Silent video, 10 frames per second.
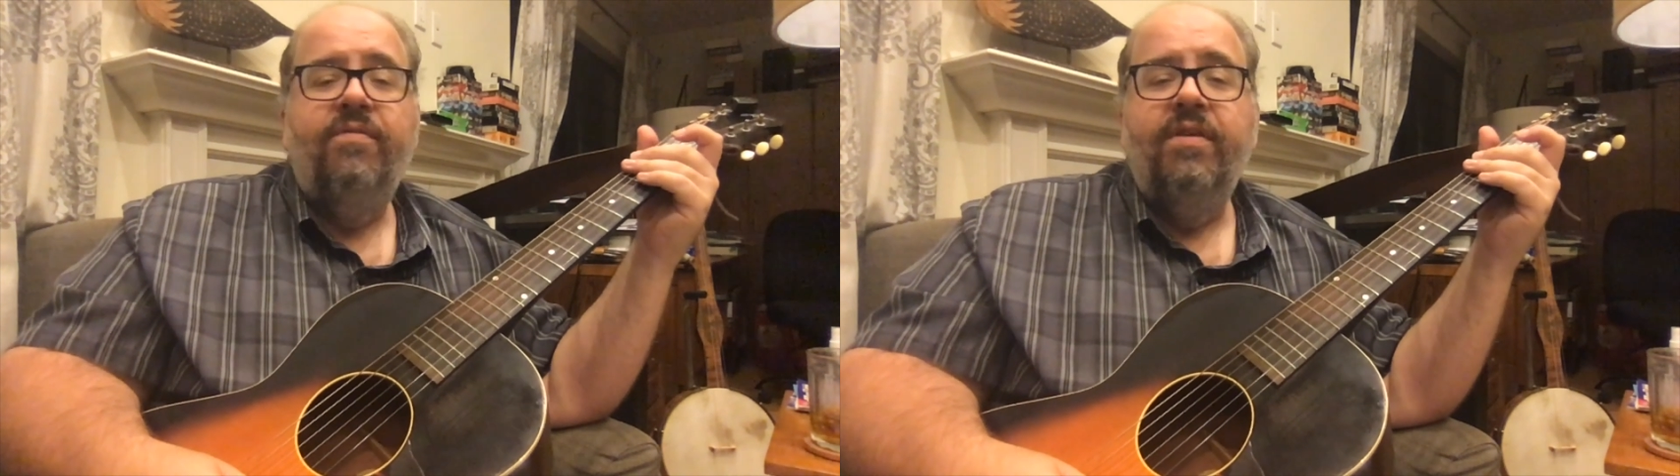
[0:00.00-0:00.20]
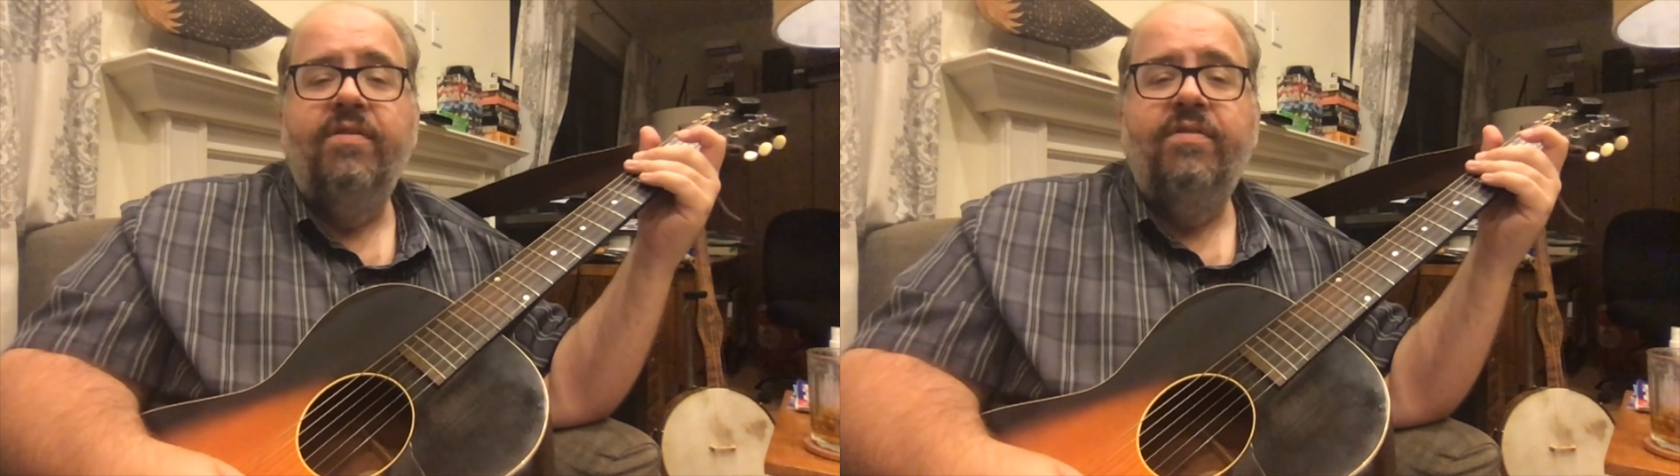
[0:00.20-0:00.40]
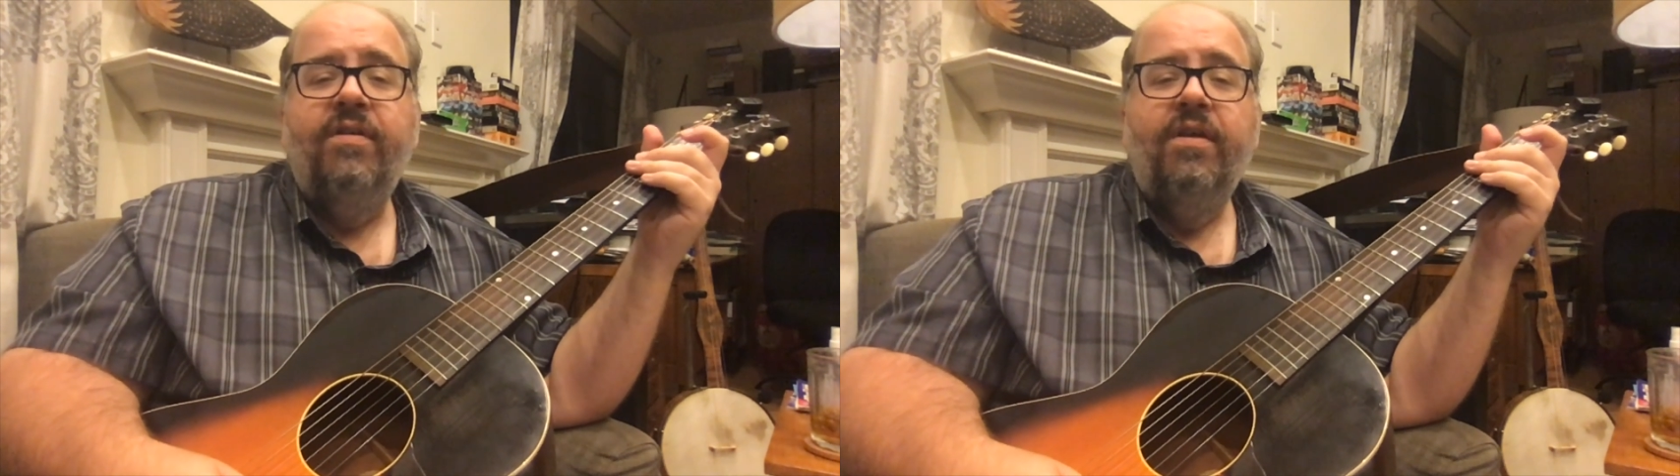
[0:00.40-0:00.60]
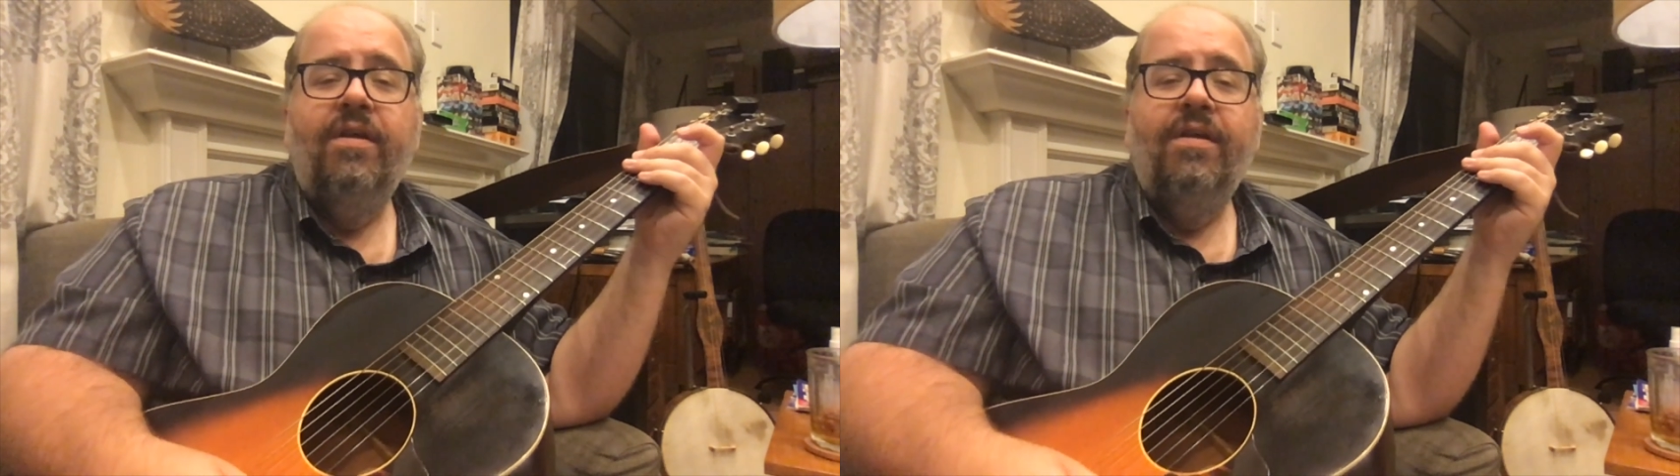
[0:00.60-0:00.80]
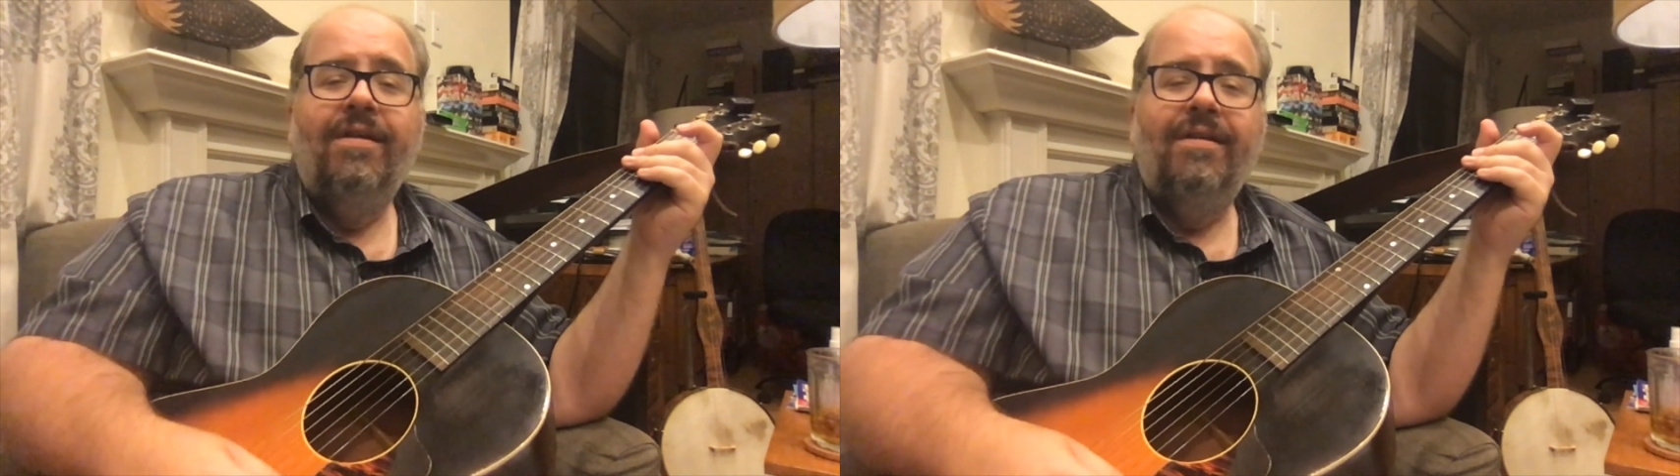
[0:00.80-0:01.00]
this
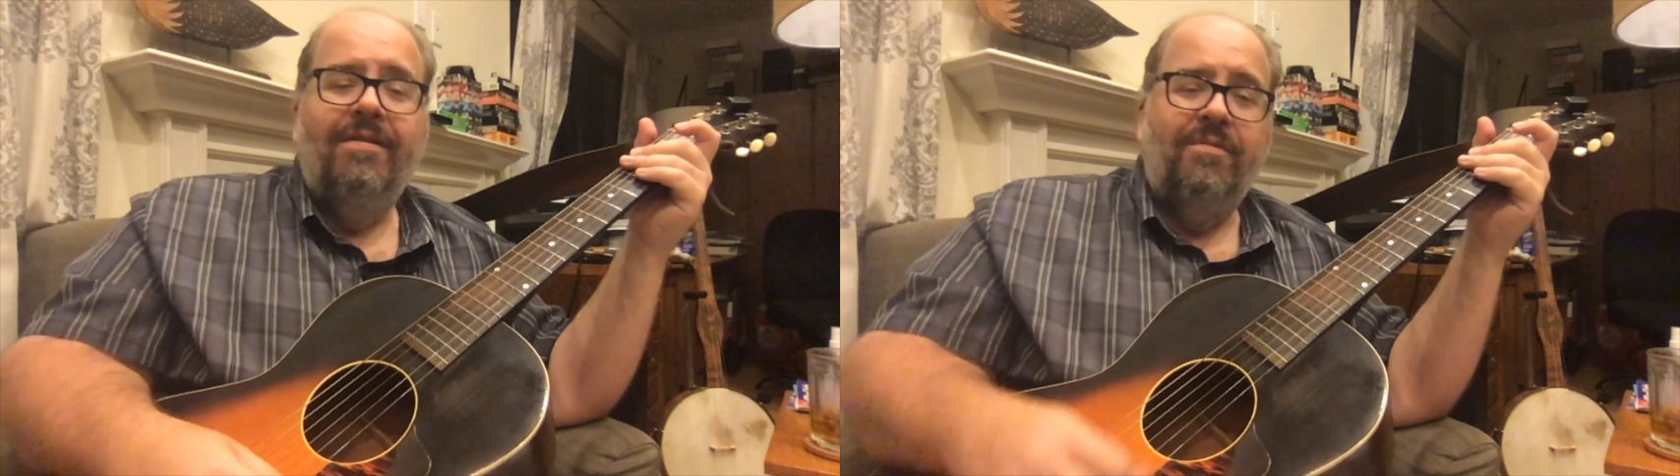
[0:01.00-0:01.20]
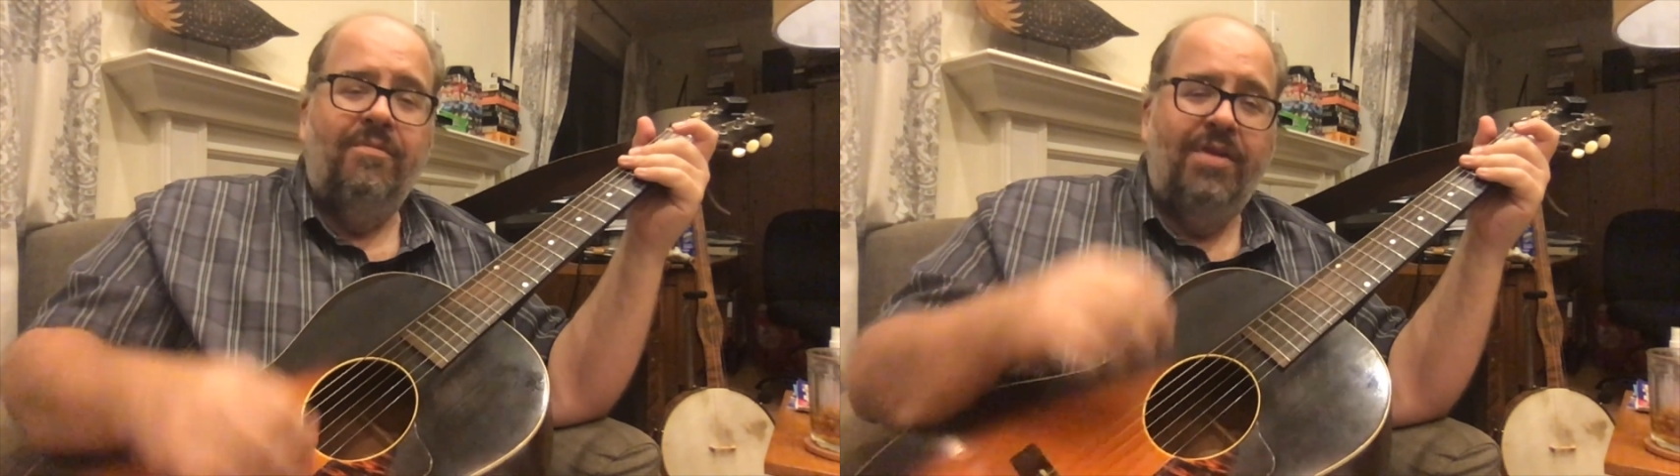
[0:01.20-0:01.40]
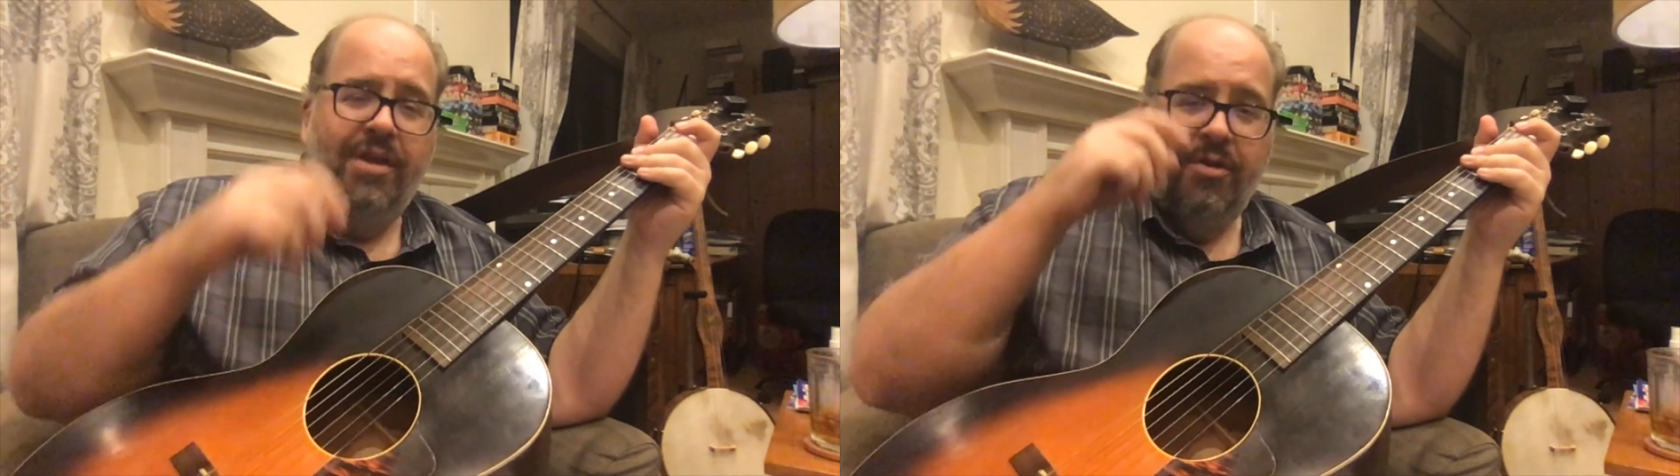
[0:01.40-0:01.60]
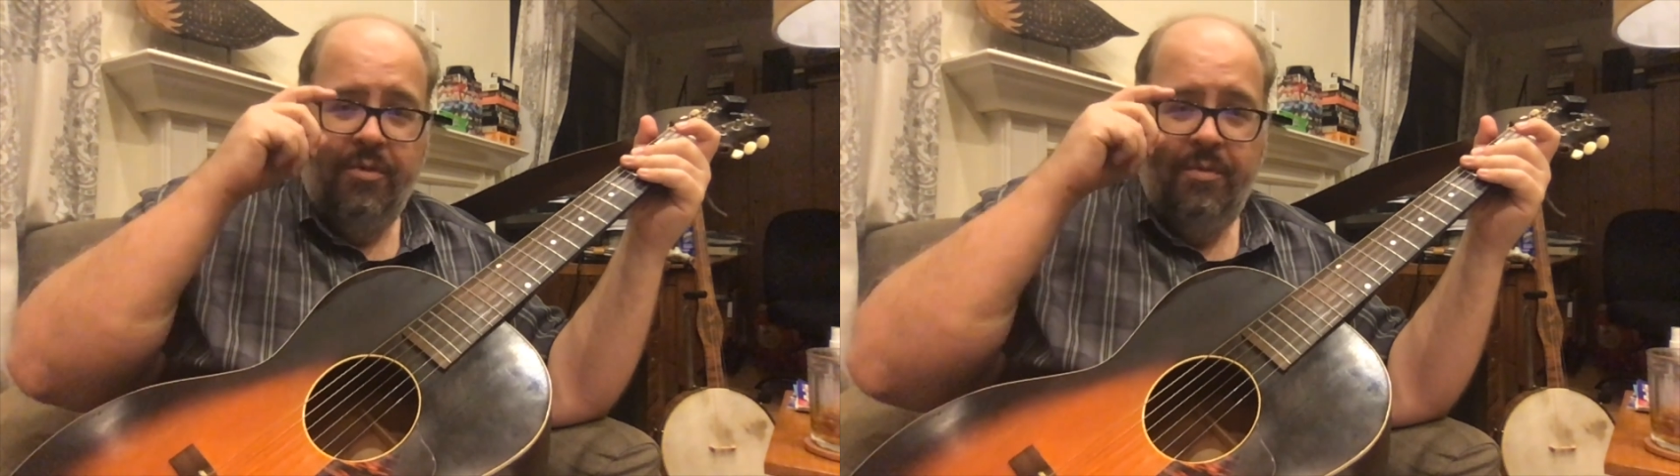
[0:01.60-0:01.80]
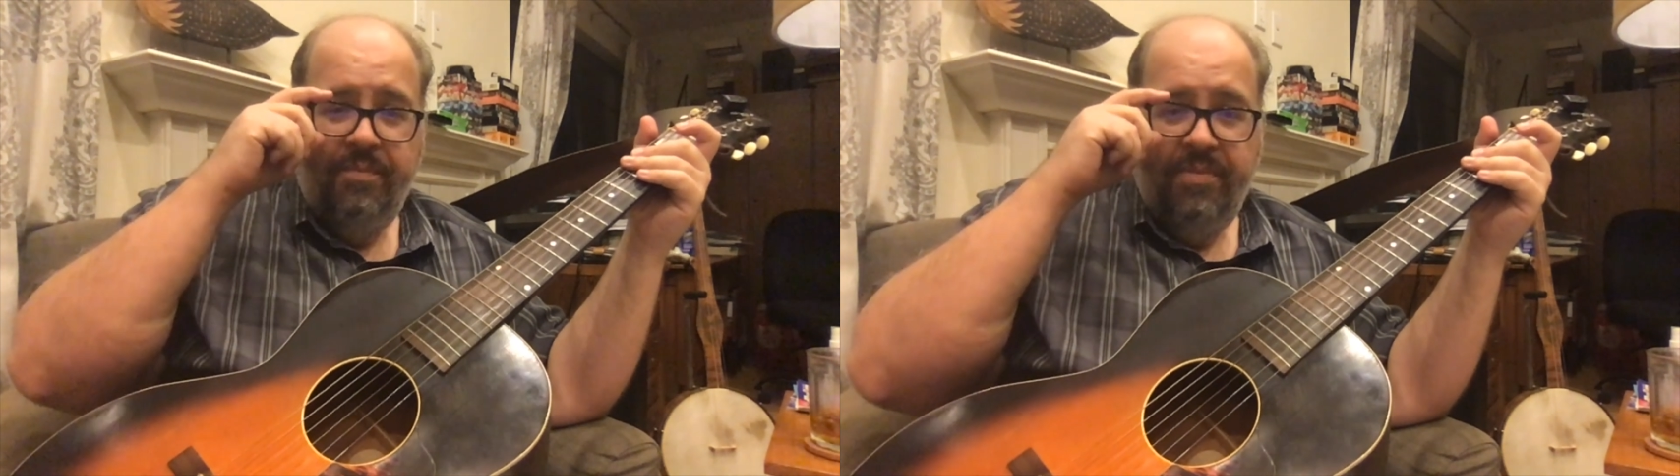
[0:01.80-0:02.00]
video,